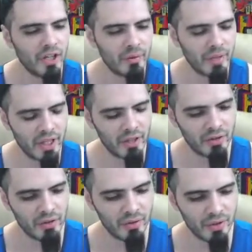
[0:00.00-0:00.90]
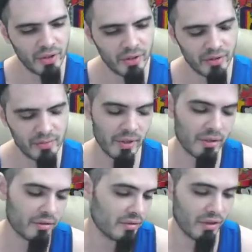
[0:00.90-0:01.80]
and then we get into the rookies,
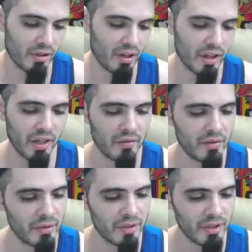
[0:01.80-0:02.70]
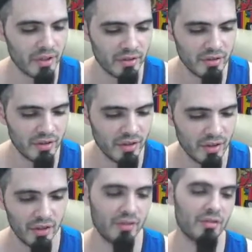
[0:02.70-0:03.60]
because gotta have the rookies.
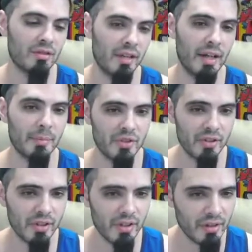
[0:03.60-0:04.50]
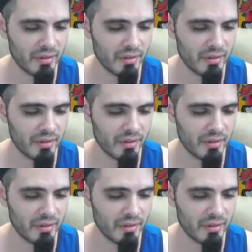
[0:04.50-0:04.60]
Slapstick.